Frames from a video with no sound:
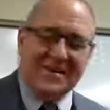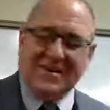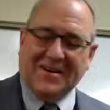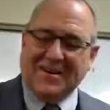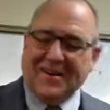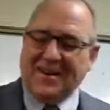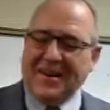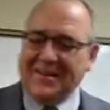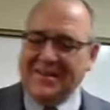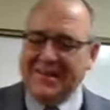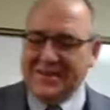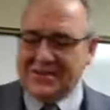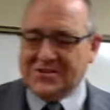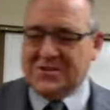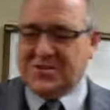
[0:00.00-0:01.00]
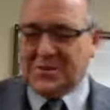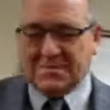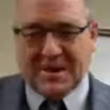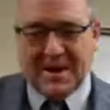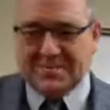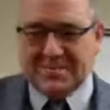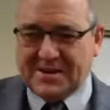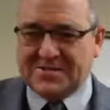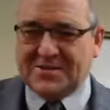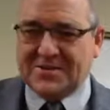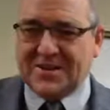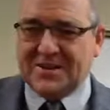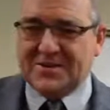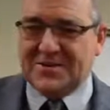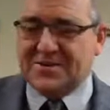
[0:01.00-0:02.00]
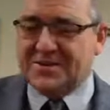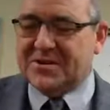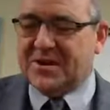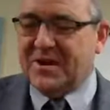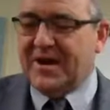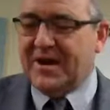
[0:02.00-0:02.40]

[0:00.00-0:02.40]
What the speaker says: all right. See, sometimes I'm still going to do this.